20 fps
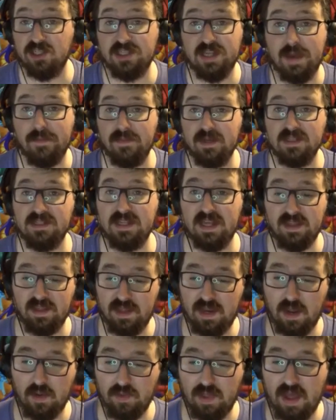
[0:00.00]
just happened to say
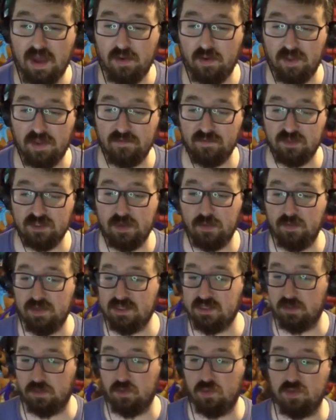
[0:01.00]
that out loud, and then for some
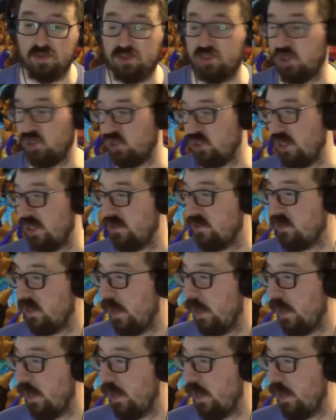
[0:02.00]
reason Google searched it,